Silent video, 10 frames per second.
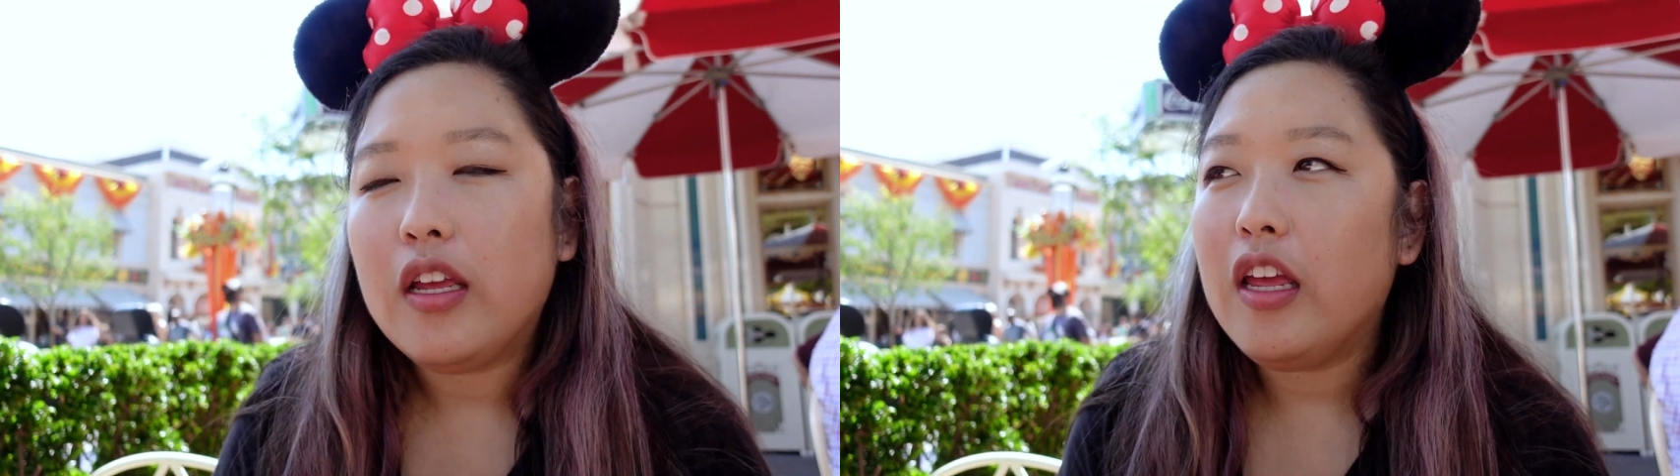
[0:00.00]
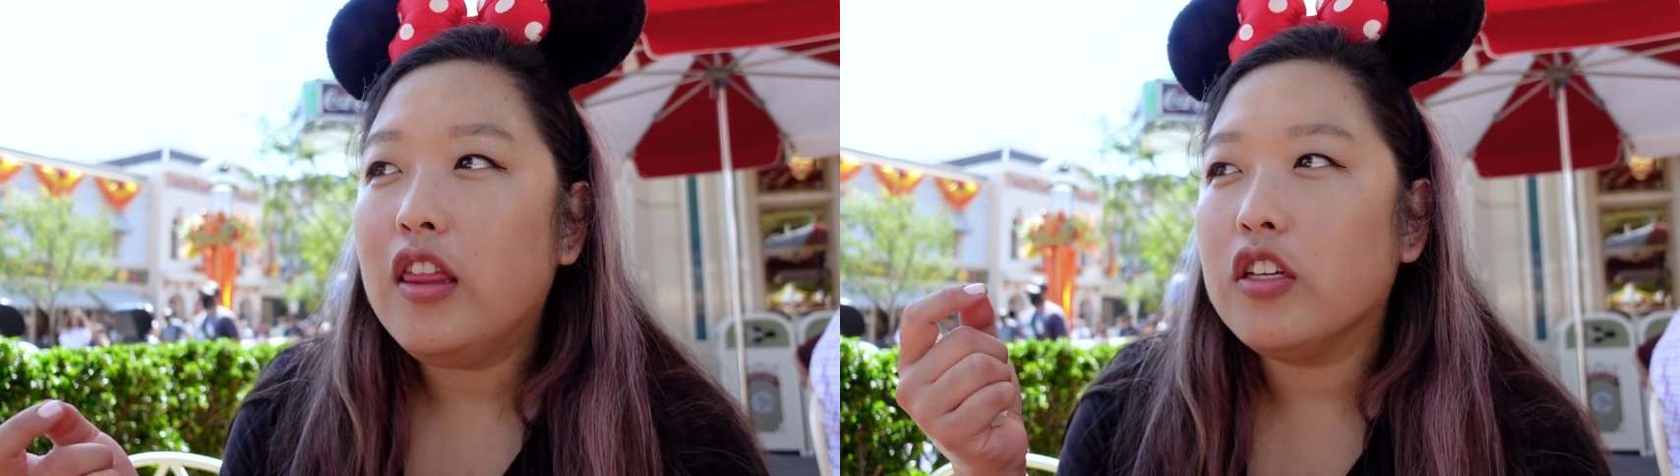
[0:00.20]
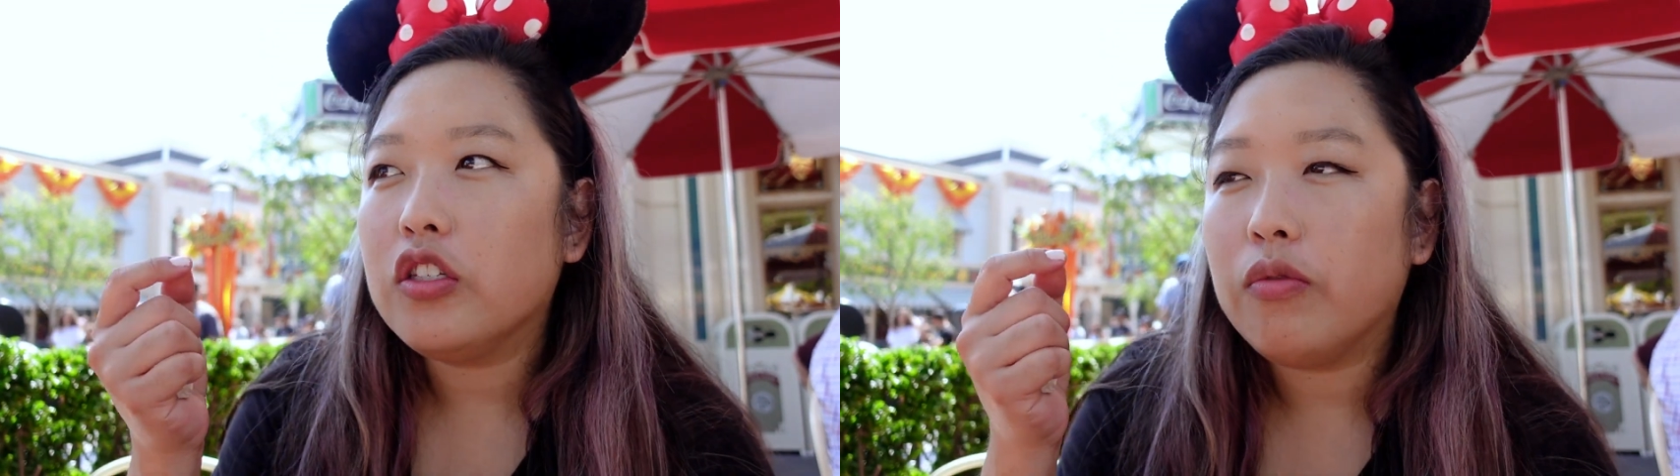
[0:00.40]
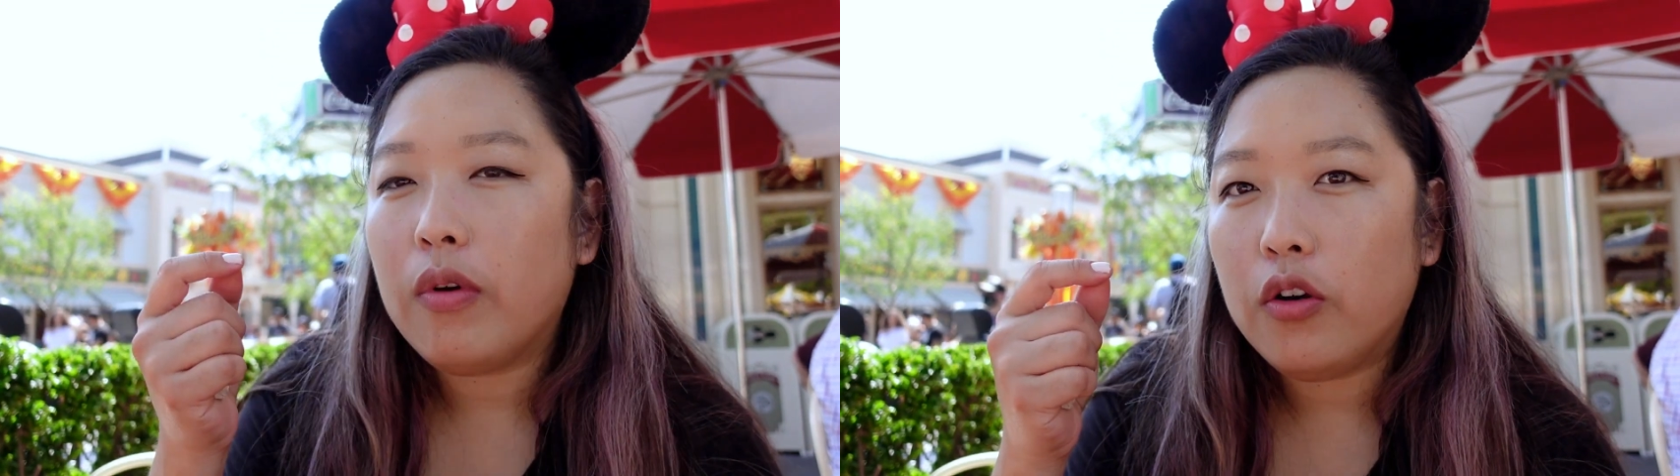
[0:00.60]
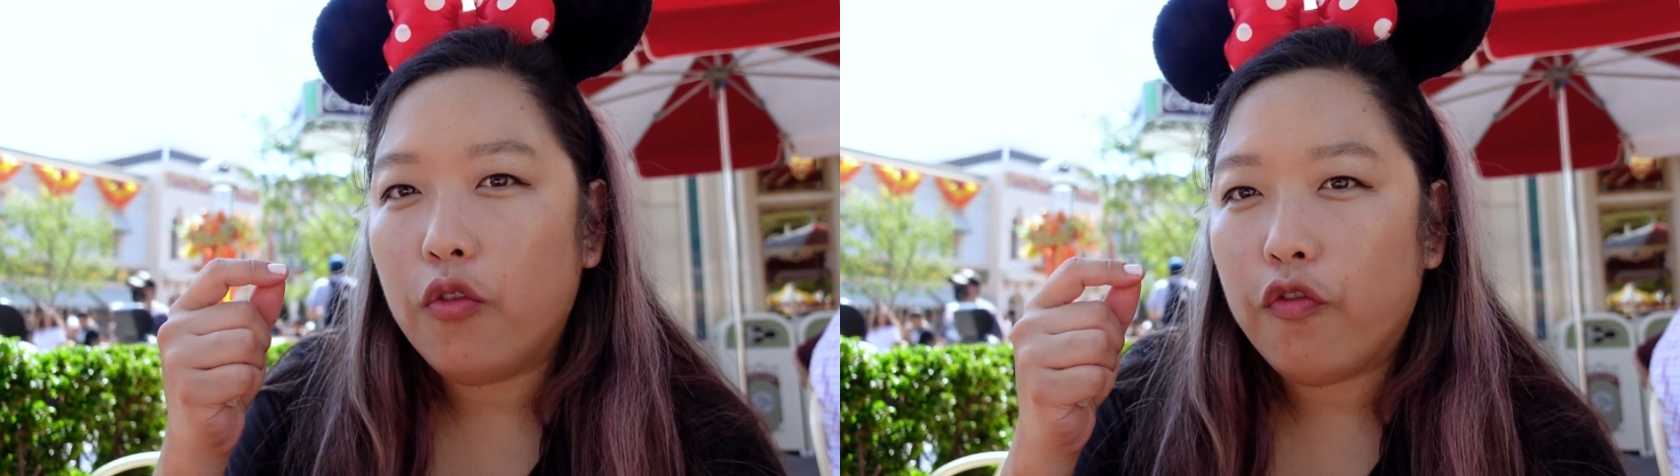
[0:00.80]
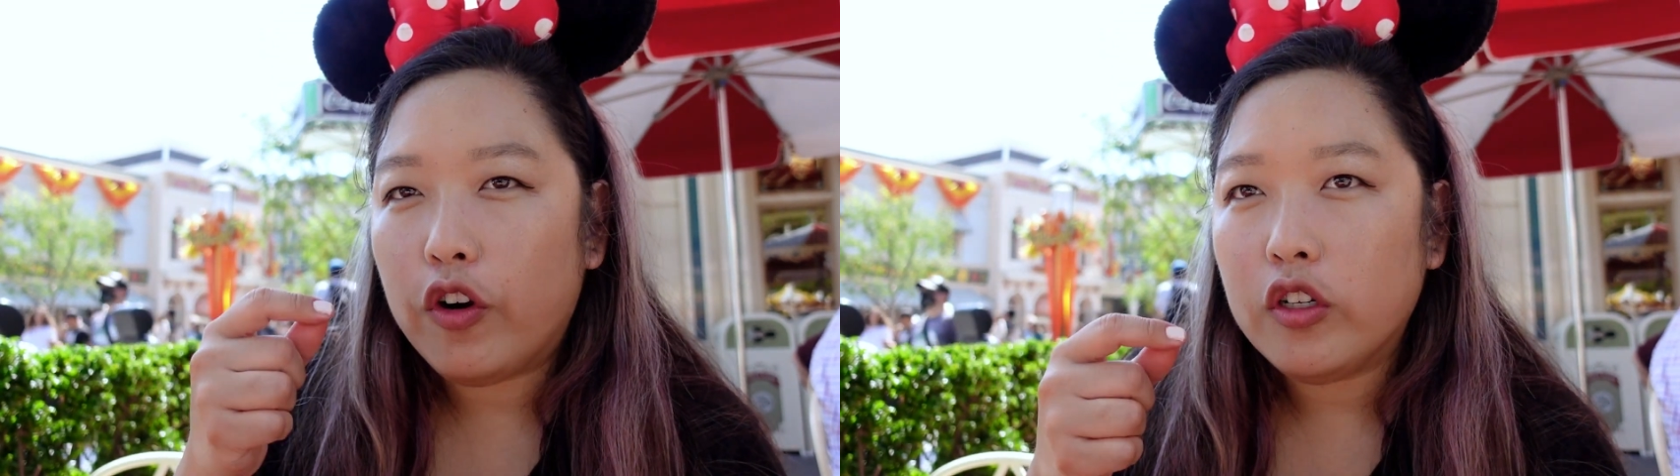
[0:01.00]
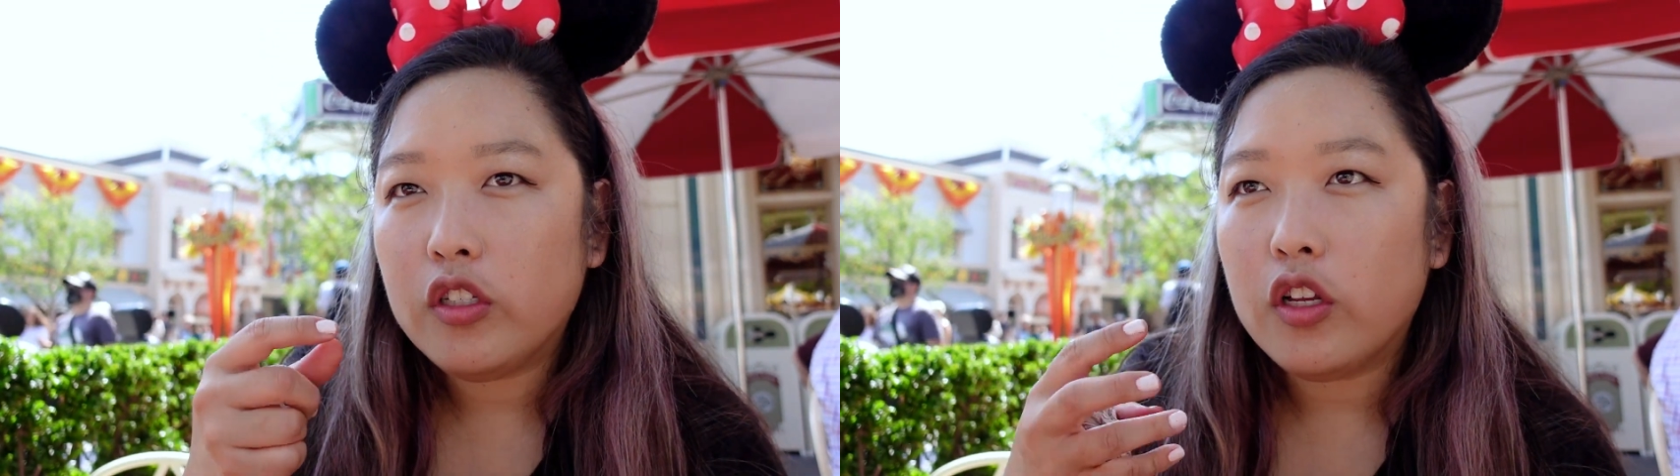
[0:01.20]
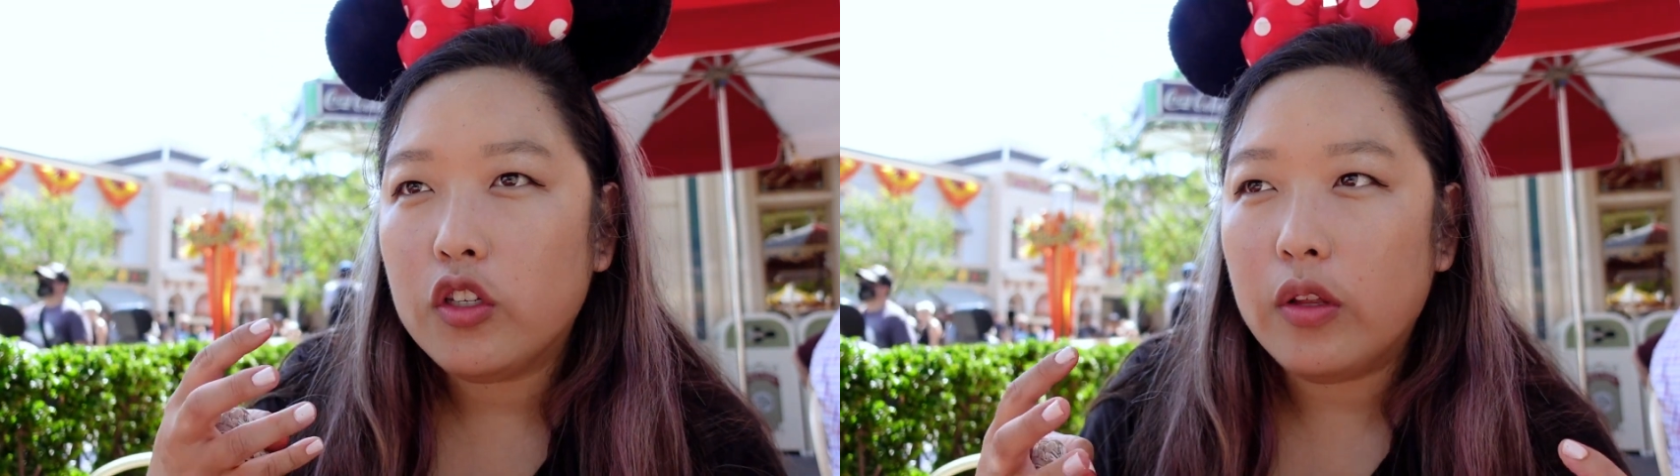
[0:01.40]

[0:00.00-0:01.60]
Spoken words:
eat the Serrano first,